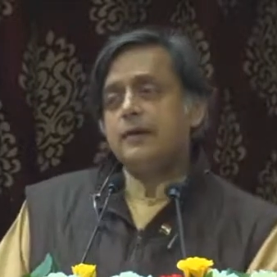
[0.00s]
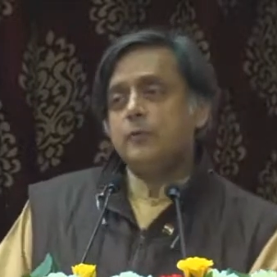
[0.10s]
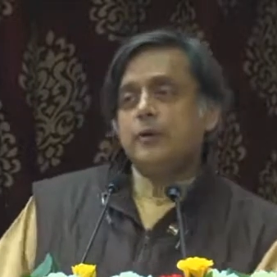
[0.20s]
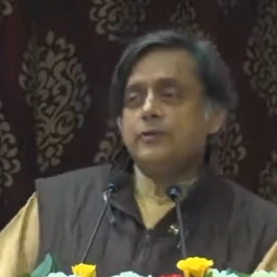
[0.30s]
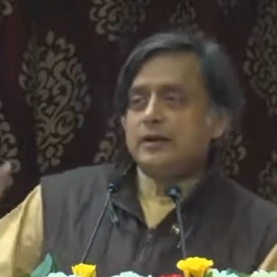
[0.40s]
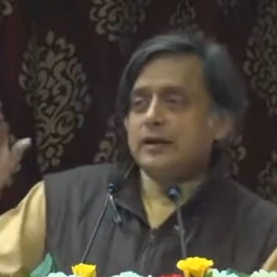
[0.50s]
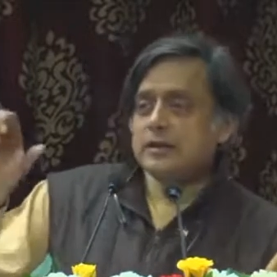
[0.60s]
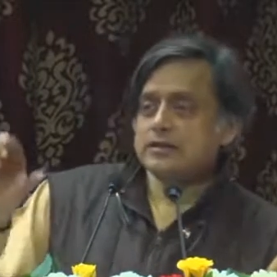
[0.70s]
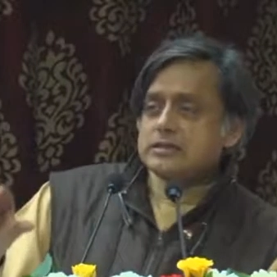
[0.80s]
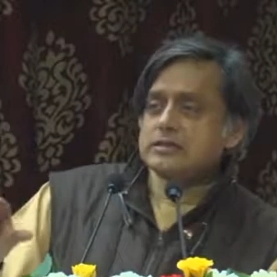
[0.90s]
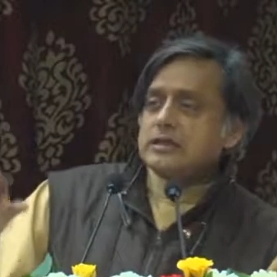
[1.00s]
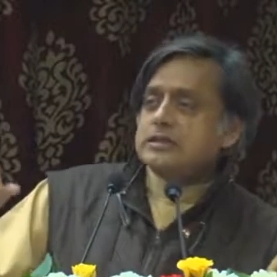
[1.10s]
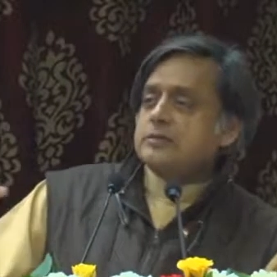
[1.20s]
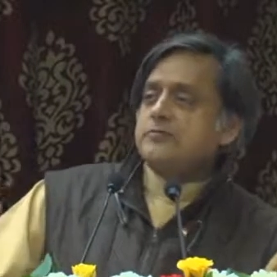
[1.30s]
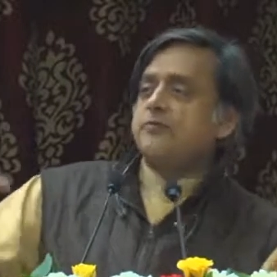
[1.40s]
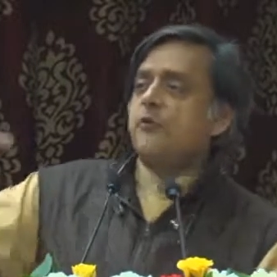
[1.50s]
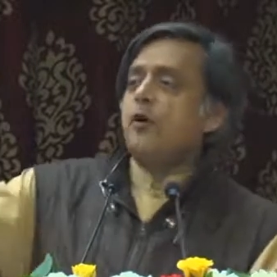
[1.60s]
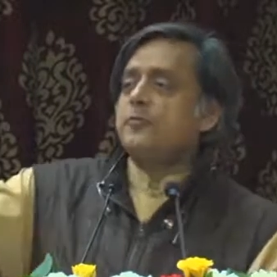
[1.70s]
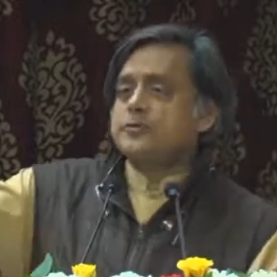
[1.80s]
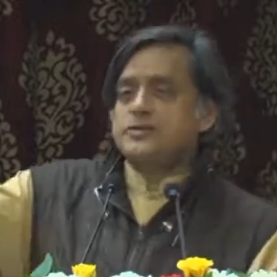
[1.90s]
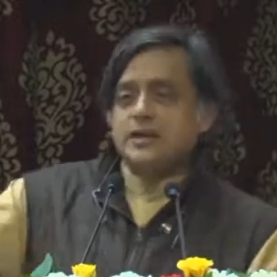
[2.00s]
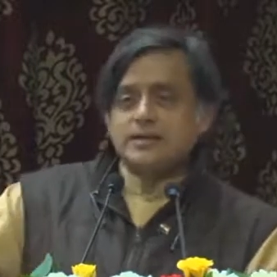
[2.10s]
When the legislature forms the